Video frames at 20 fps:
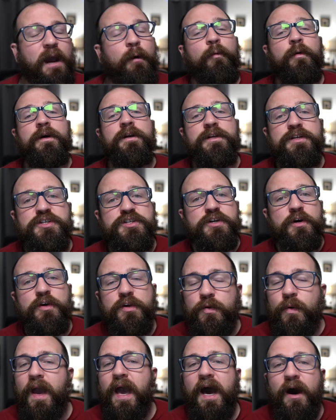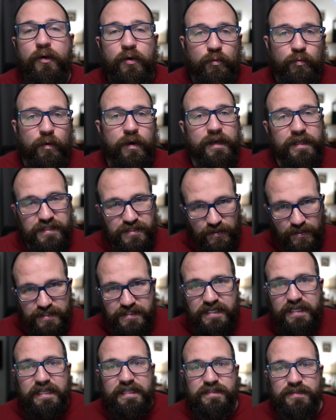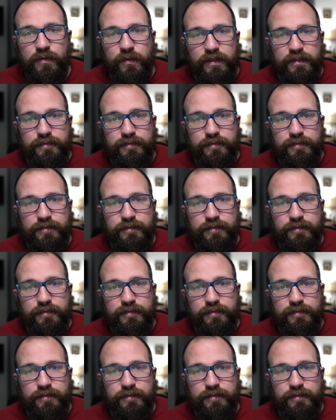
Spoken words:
And we're going to show you how to run it, so let's get into